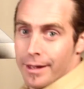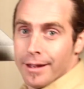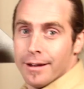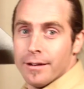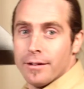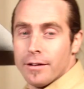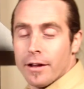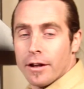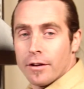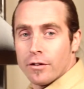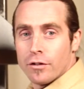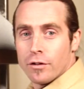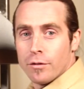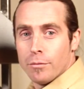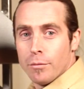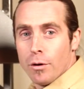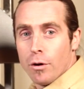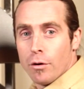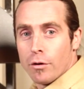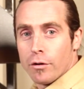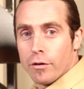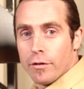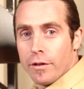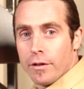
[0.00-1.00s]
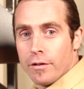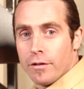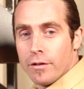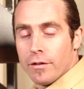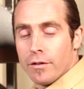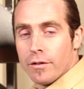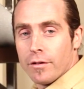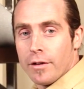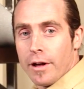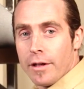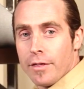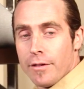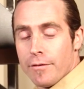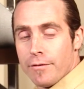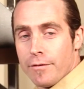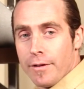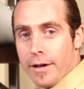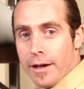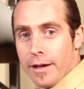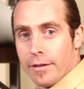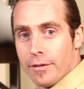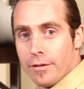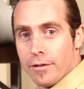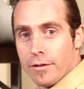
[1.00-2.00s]
induction motor that's inside the
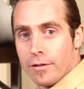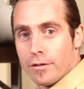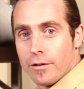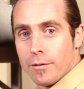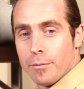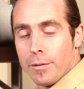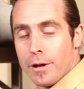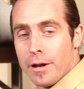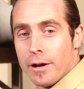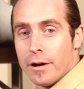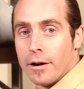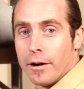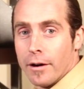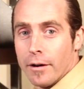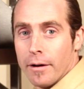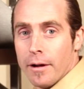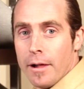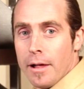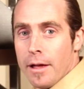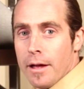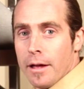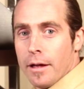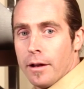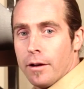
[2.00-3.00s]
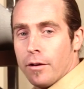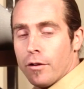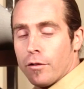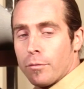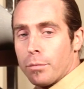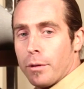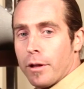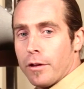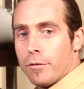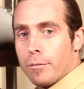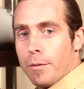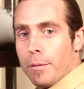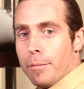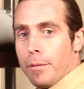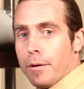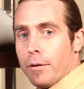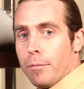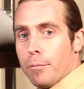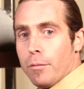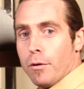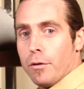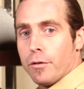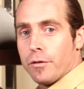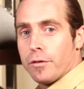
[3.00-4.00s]
fan system here. You just place them up
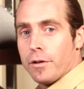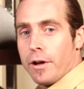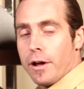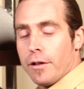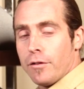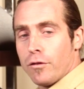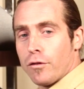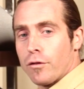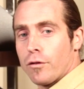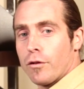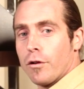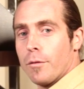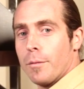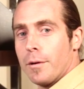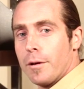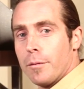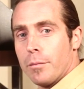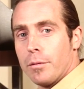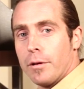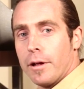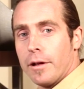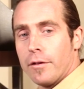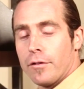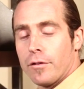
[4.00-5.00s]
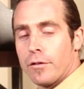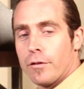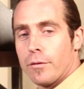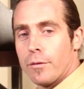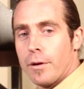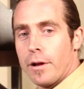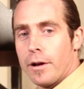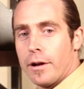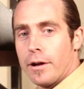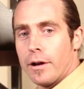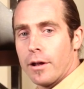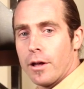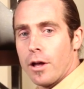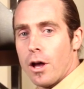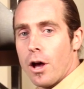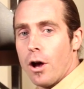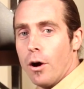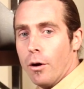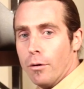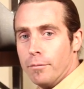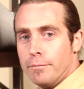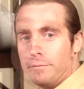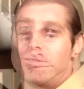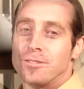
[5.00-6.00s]
on both sides, screw them into place, and they're ready to
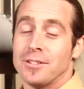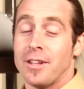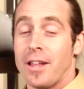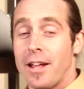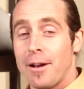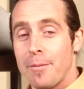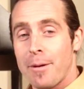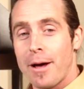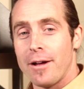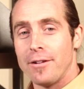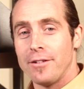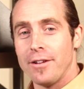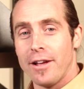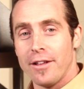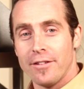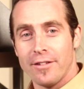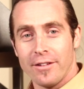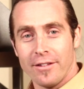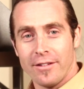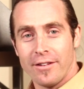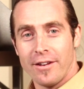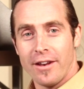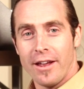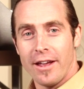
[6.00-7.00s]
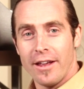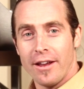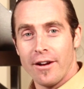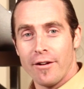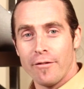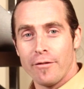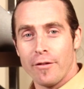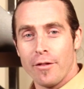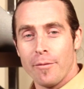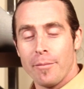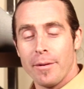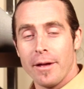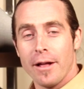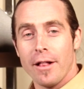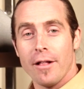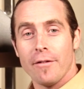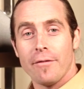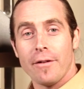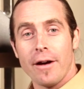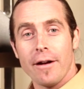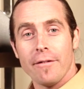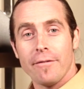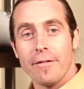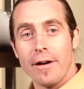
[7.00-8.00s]
go. So that about does it today here for the
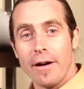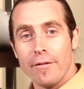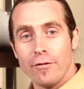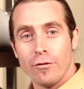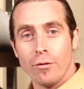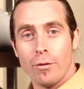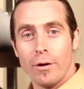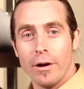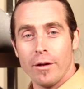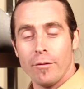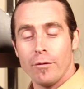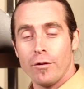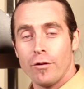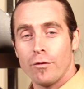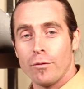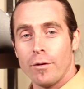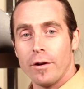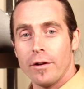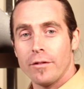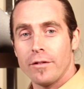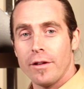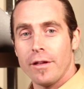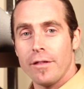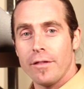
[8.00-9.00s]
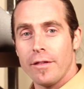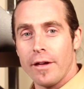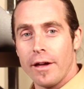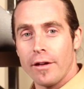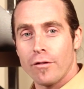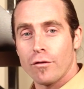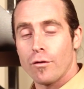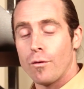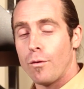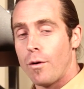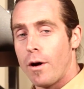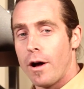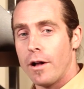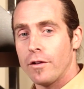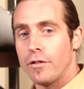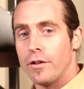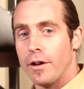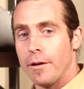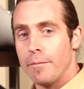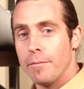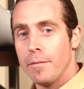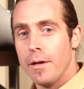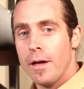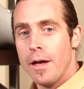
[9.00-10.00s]
PLFI 520. We just want to say thanks for
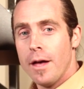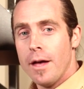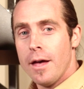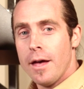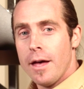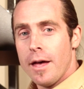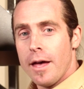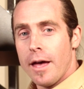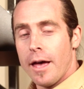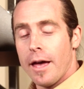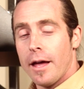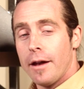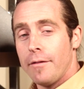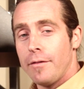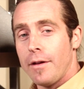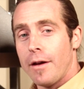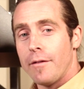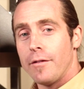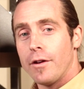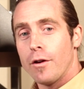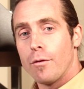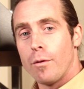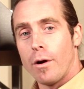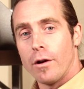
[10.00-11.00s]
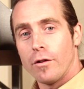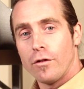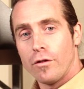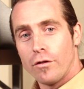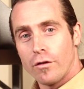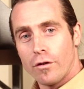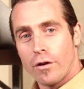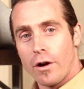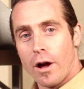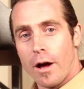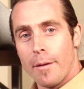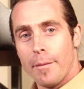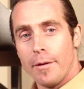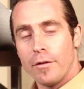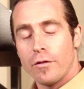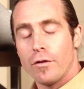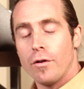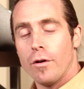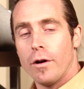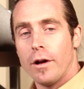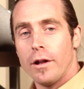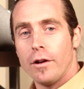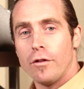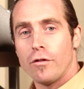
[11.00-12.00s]
watching, and if you have any questions or comments,
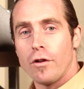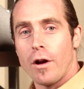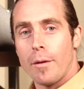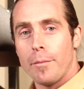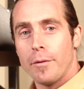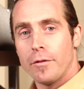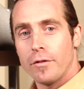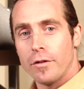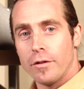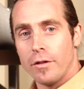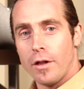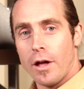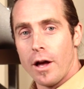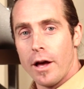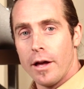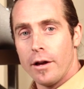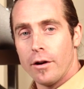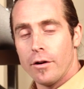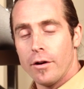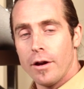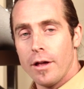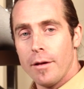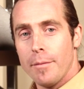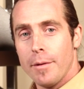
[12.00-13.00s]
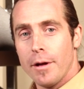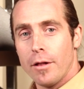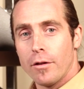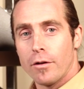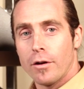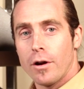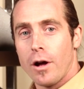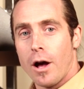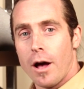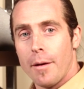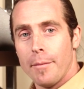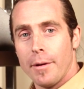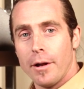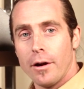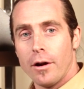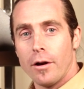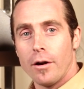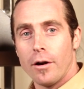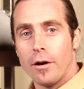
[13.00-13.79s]
go ahead and drop us a line or email or comment on